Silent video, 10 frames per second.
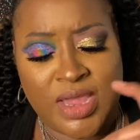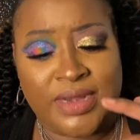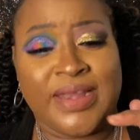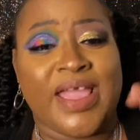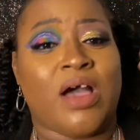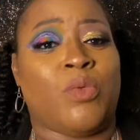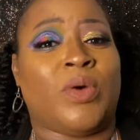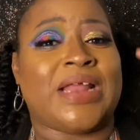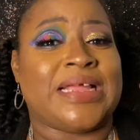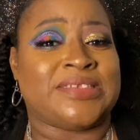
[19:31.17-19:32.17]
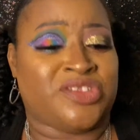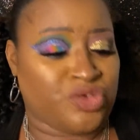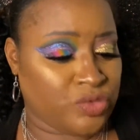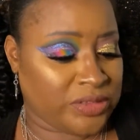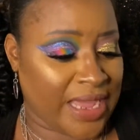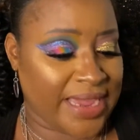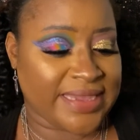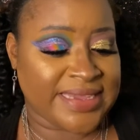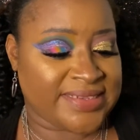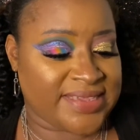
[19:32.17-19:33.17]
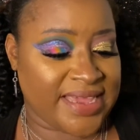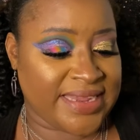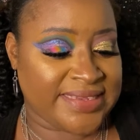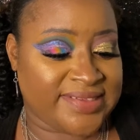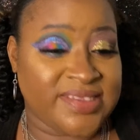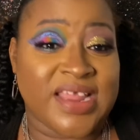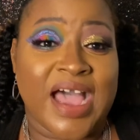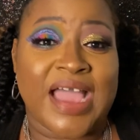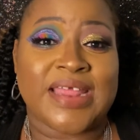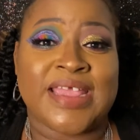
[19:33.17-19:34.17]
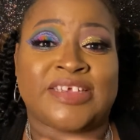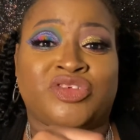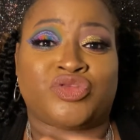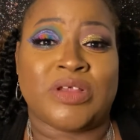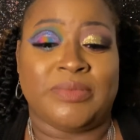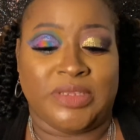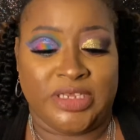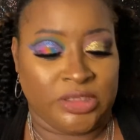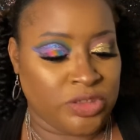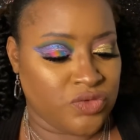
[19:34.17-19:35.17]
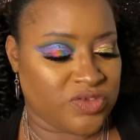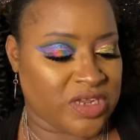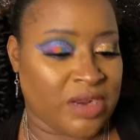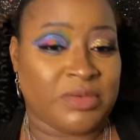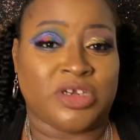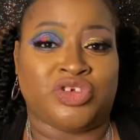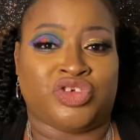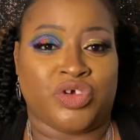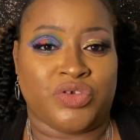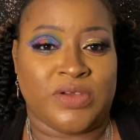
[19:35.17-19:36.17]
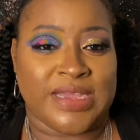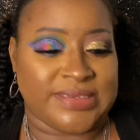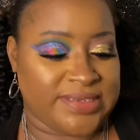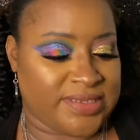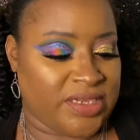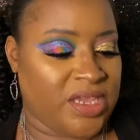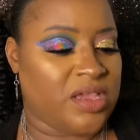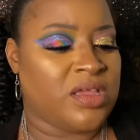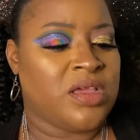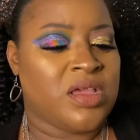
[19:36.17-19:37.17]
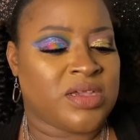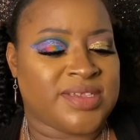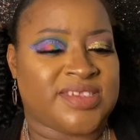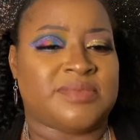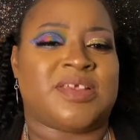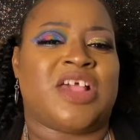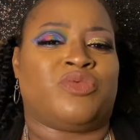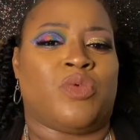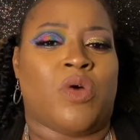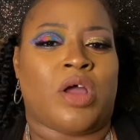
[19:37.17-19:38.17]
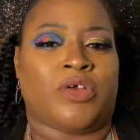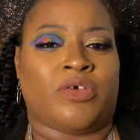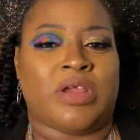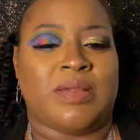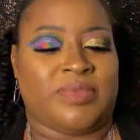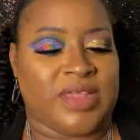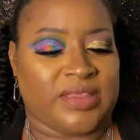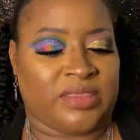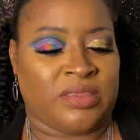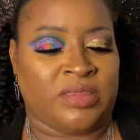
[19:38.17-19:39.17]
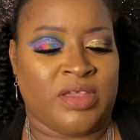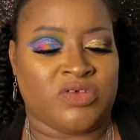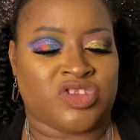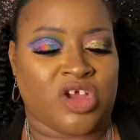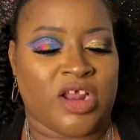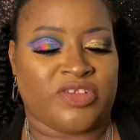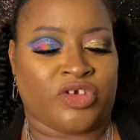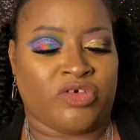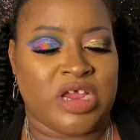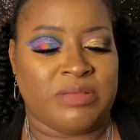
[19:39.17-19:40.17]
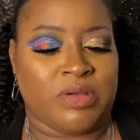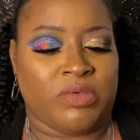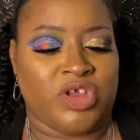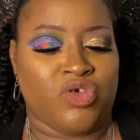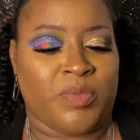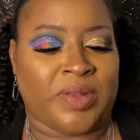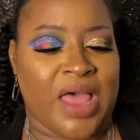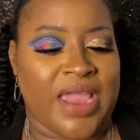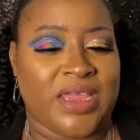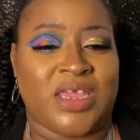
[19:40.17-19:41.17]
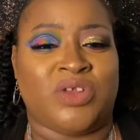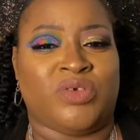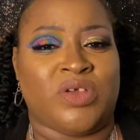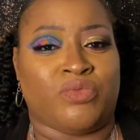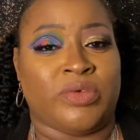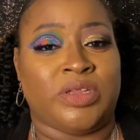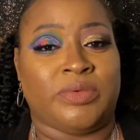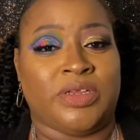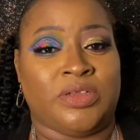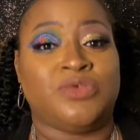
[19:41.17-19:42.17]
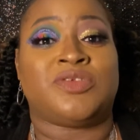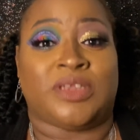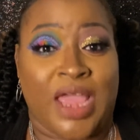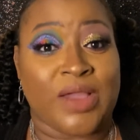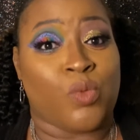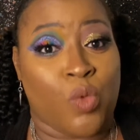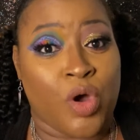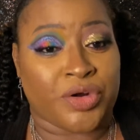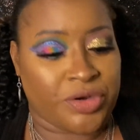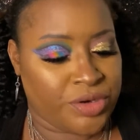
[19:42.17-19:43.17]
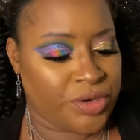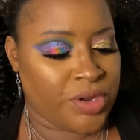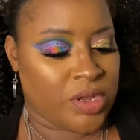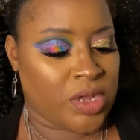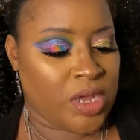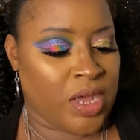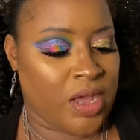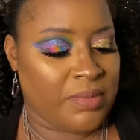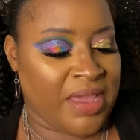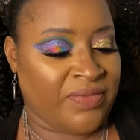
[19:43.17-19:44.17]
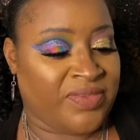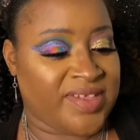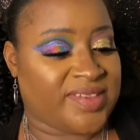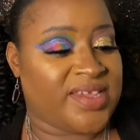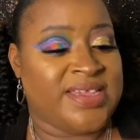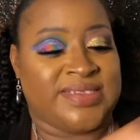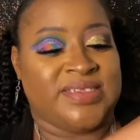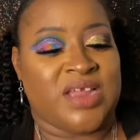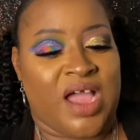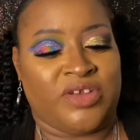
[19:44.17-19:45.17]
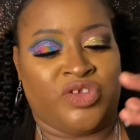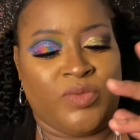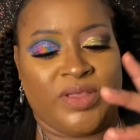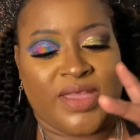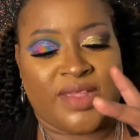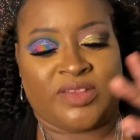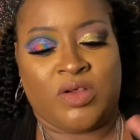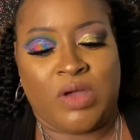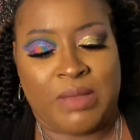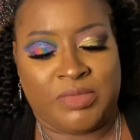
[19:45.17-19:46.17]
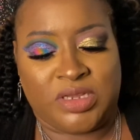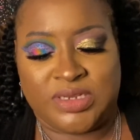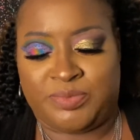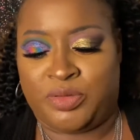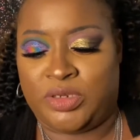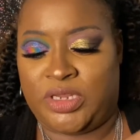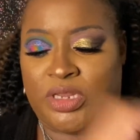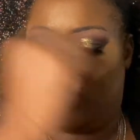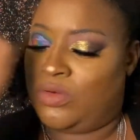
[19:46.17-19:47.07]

Now, what I do like is that it's not extremely loose. And I'm going to show you guys this again. Because sometimes with water creams, like they'll start as a cream, but when you apply it, it'll get really, really loose like water. And this is not doing that. So I'm going to put it,